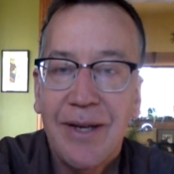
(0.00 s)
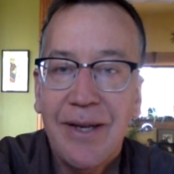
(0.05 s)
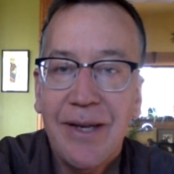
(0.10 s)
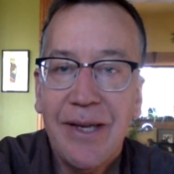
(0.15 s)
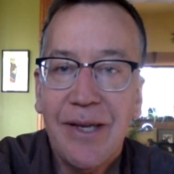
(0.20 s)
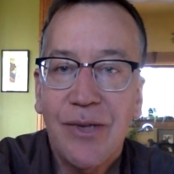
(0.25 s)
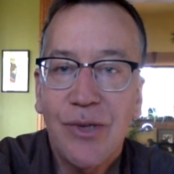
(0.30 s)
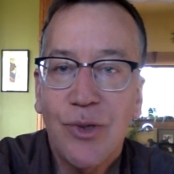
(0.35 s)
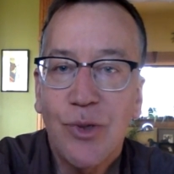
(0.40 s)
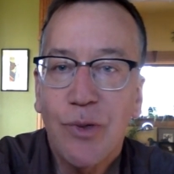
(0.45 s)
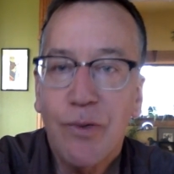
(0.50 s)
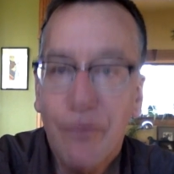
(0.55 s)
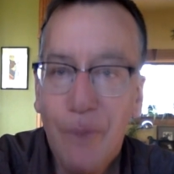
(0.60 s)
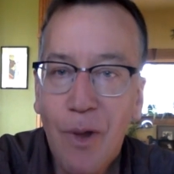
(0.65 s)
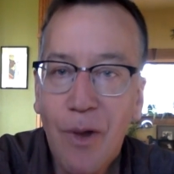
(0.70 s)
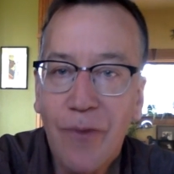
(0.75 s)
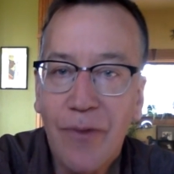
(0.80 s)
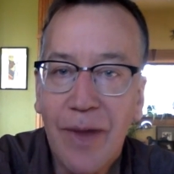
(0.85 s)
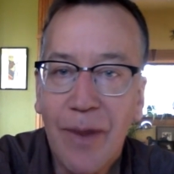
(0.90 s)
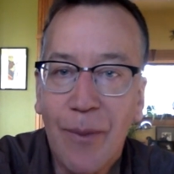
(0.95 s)
is a
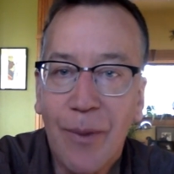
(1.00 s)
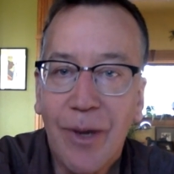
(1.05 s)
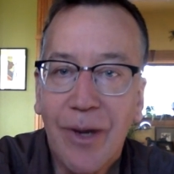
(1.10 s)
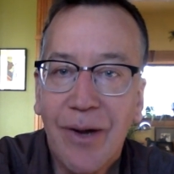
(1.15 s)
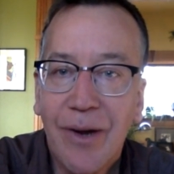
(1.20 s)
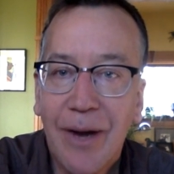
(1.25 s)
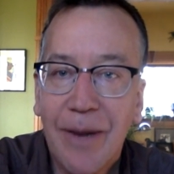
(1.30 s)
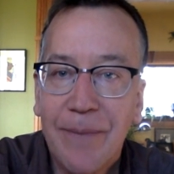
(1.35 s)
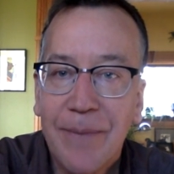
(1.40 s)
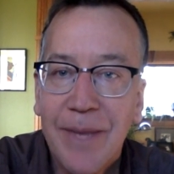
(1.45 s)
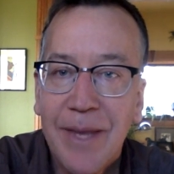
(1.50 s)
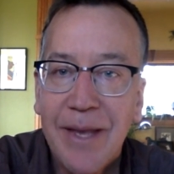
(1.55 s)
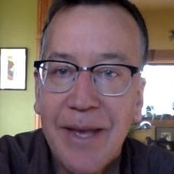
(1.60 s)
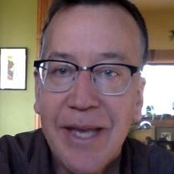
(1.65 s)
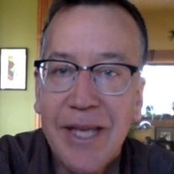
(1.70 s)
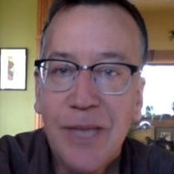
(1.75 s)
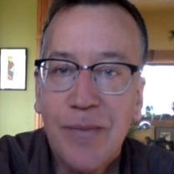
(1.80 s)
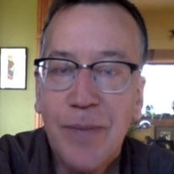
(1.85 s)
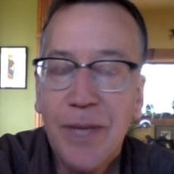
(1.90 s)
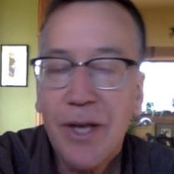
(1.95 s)
default network, right,
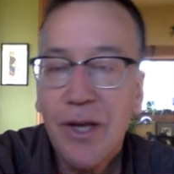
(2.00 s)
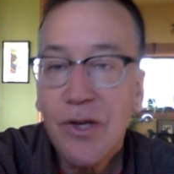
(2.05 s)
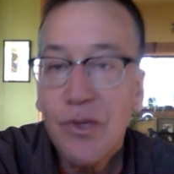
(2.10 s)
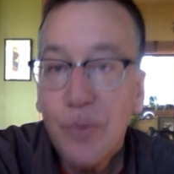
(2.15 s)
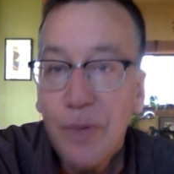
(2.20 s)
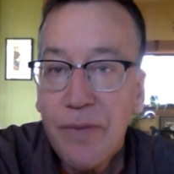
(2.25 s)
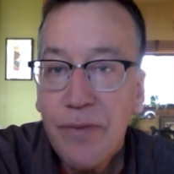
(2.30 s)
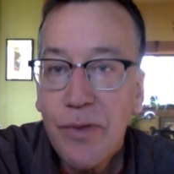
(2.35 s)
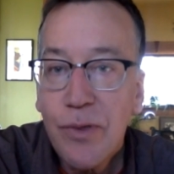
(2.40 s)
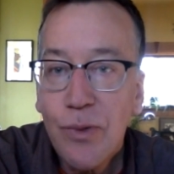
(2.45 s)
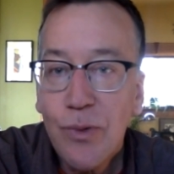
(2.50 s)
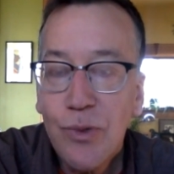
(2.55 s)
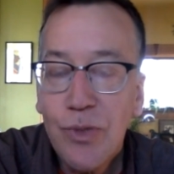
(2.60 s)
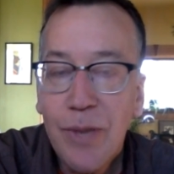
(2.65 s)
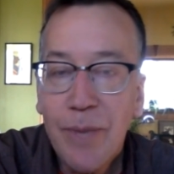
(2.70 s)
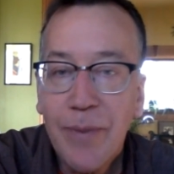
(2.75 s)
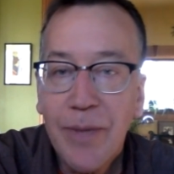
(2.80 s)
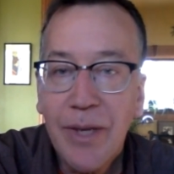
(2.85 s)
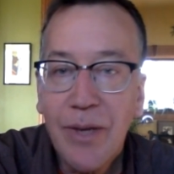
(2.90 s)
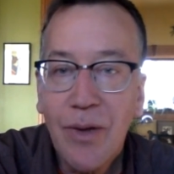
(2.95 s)
is because we've used
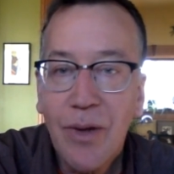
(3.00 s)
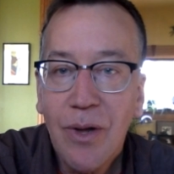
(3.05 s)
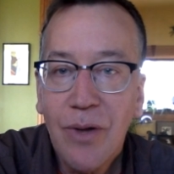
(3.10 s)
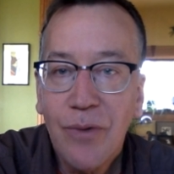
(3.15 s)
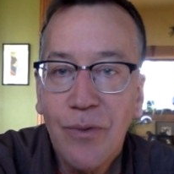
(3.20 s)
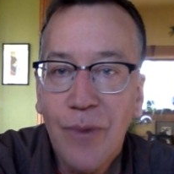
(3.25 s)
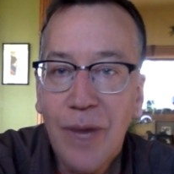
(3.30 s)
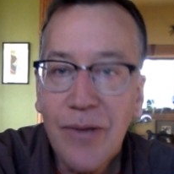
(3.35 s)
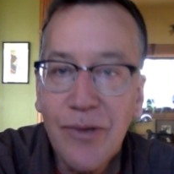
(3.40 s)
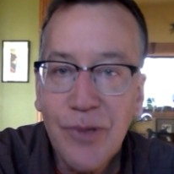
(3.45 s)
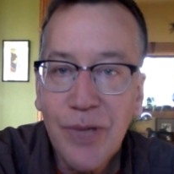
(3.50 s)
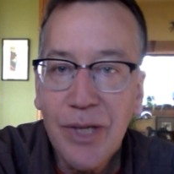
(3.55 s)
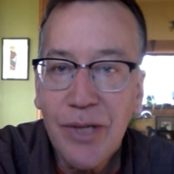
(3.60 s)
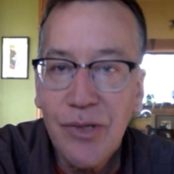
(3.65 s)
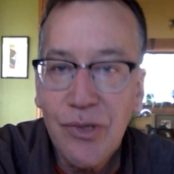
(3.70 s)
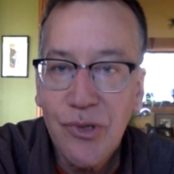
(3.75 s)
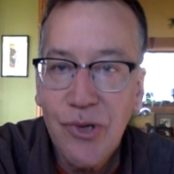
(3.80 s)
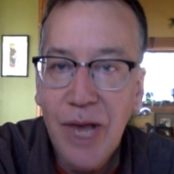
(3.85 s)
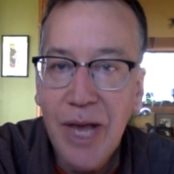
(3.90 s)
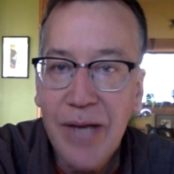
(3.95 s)
something called resting
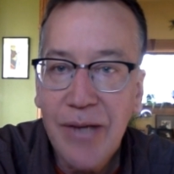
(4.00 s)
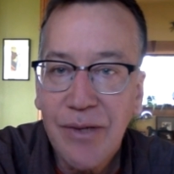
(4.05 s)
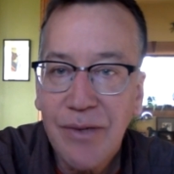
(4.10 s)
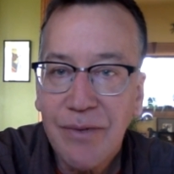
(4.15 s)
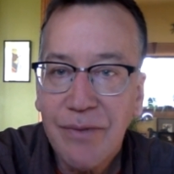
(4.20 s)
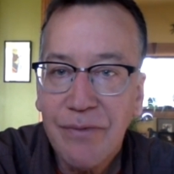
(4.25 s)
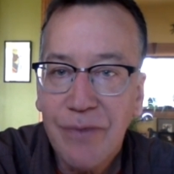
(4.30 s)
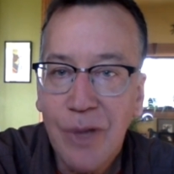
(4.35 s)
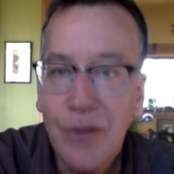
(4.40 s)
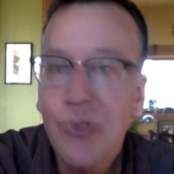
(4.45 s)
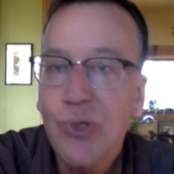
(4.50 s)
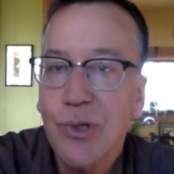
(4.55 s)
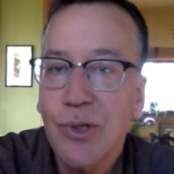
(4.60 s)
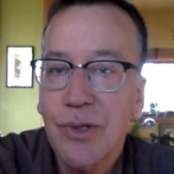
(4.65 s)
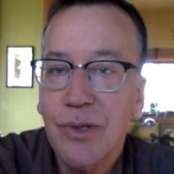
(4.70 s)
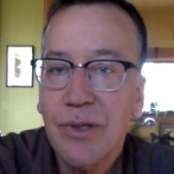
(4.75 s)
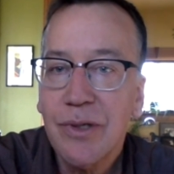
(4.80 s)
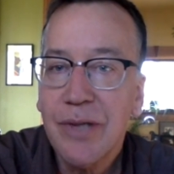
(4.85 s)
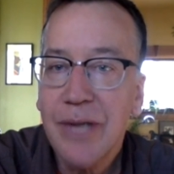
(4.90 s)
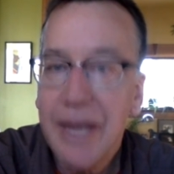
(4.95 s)
state
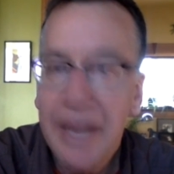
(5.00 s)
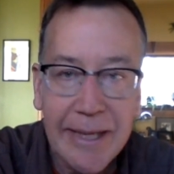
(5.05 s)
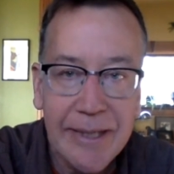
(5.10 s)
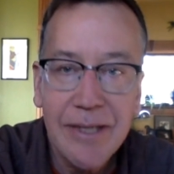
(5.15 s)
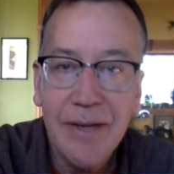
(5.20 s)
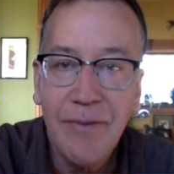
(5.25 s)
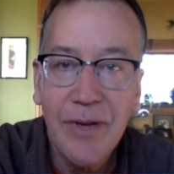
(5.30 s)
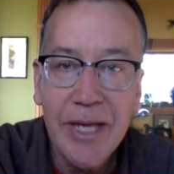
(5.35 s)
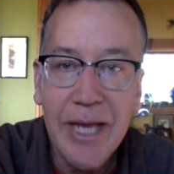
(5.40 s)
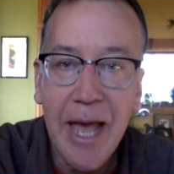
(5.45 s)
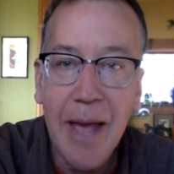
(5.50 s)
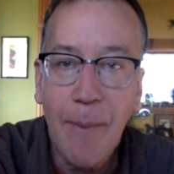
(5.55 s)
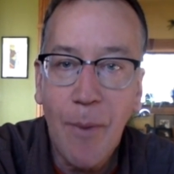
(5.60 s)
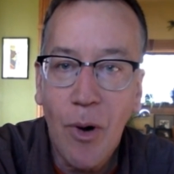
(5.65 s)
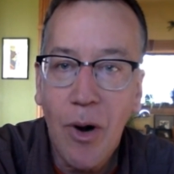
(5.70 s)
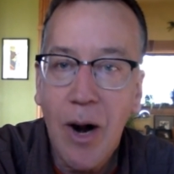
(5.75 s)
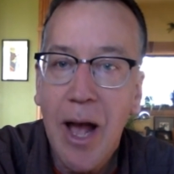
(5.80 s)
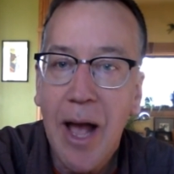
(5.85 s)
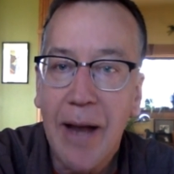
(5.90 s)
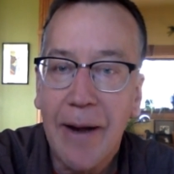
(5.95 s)
functional connectivity,
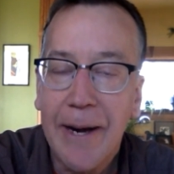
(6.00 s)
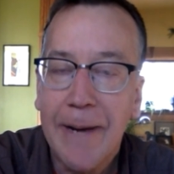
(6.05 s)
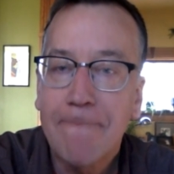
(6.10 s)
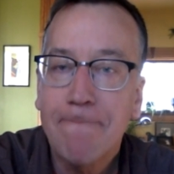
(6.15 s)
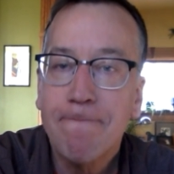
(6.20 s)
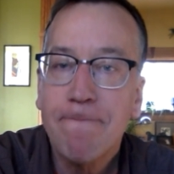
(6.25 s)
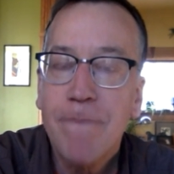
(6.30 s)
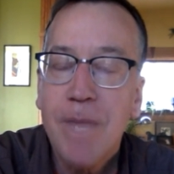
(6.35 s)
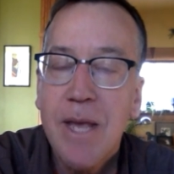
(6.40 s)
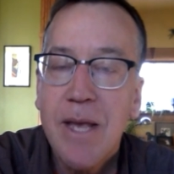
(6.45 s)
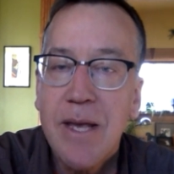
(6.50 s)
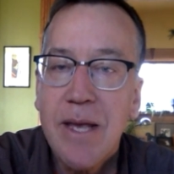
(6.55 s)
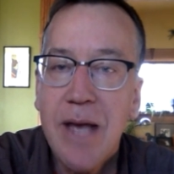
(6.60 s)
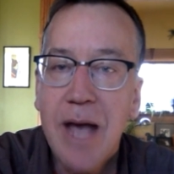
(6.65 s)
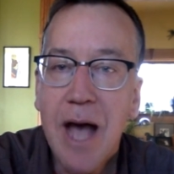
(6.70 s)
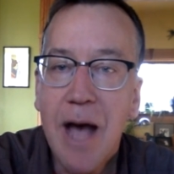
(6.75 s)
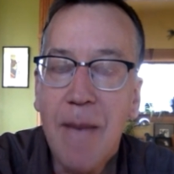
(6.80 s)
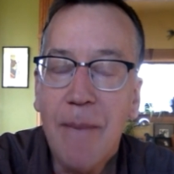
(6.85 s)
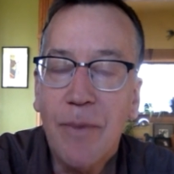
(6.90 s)
MRI, right?